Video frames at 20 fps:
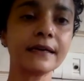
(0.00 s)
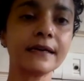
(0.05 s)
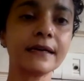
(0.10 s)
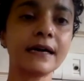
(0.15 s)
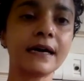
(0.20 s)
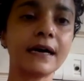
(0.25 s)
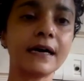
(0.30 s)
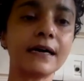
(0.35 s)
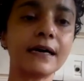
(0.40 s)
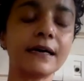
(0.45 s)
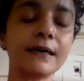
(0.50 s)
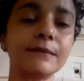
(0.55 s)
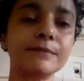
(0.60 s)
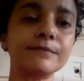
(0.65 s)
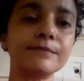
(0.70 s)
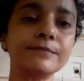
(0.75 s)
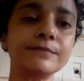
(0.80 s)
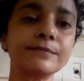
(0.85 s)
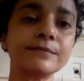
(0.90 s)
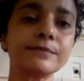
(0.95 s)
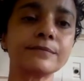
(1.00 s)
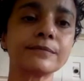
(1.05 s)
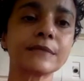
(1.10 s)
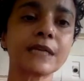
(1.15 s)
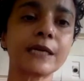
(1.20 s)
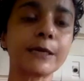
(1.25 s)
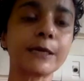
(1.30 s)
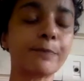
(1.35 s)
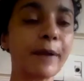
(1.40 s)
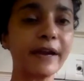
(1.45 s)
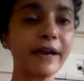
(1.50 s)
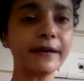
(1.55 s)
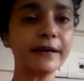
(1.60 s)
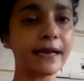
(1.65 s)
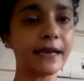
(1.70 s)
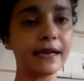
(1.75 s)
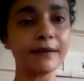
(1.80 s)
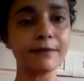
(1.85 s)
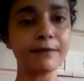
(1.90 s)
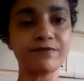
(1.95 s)
Um, Repair
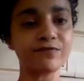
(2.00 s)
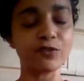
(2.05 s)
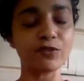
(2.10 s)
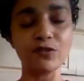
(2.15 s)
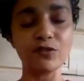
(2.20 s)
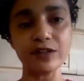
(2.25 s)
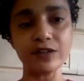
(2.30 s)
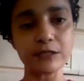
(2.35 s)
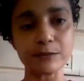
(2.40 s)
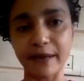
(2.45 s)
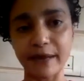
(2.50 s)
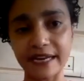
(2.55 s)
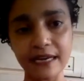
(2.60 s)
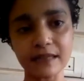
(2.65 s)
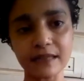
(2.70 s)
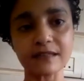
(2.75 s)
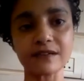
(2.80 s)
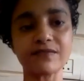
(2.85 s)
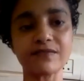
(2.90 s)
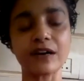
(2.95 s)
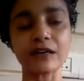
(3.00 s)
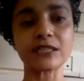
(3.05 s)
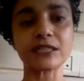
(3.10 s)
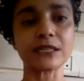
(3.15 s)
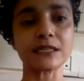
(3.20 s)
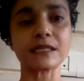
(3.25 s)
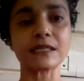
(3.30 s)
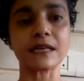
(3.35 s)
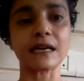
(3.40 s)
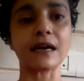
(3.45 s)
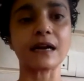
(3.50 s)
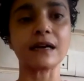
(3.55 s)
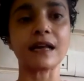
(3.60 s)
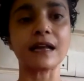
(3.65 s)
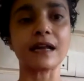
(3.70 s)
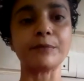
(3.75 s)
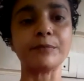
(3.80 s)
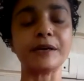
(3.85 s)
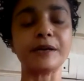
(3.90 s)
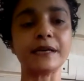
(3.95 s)
Day fulfills many other functions in our
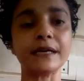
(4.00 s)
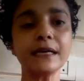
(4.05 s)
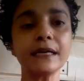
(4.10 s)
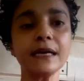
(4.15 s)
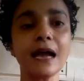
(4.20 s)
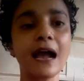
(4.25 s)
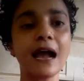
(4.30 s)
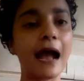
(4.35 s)
library.